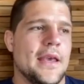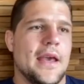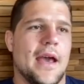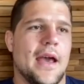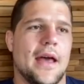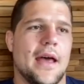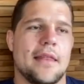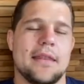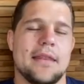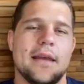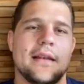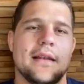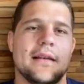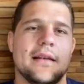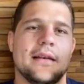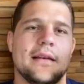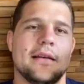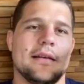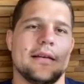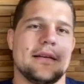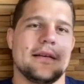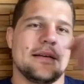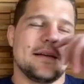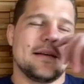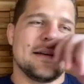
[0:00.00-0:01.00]
and
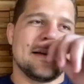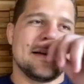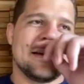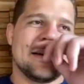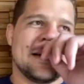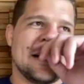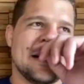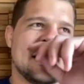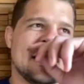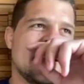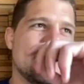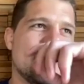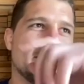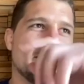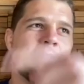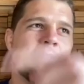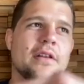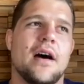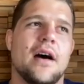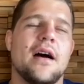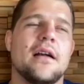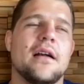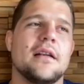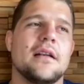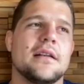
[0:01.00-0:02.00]
then at the end of the
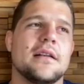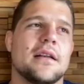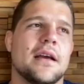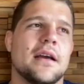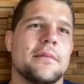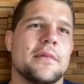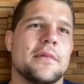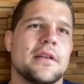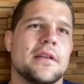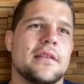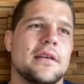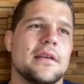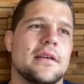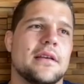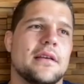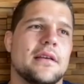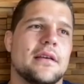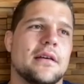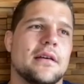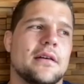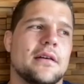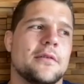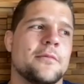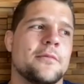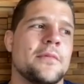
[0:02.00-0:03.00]
Ireland game, I think,
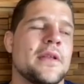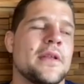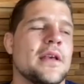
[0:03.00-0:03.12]
yeah.